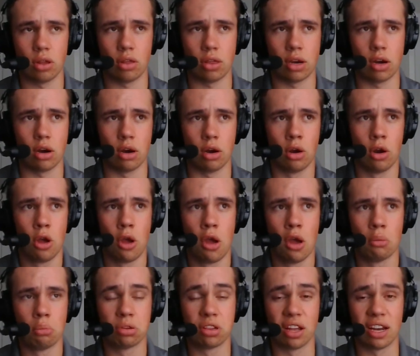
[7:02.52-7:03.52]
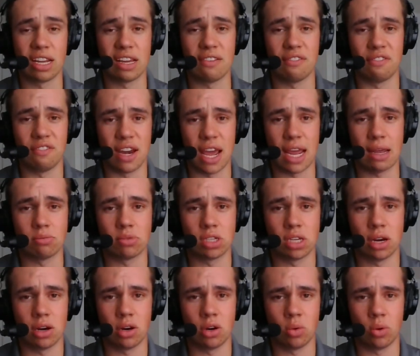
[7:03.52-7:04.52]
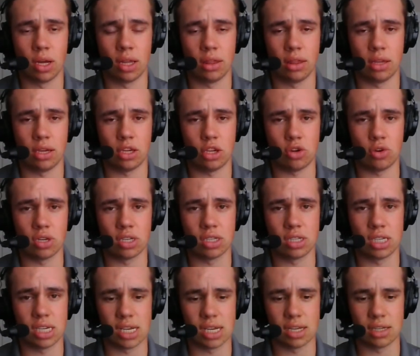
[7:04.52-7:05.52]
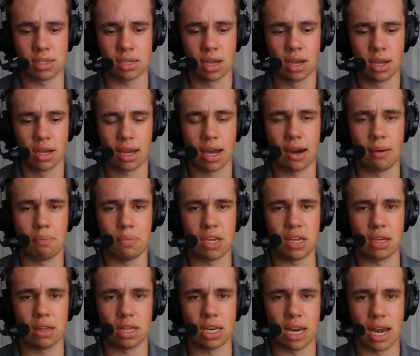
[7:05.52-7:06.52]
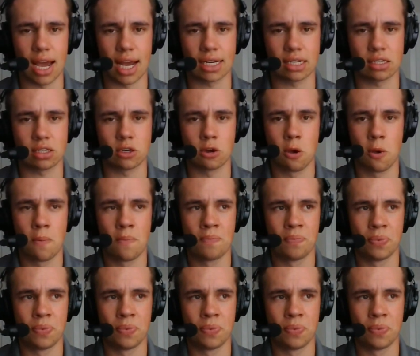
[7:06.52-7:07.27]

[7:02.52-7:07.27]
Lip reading: So there are plenty of names there who I think you can see as kind of being the next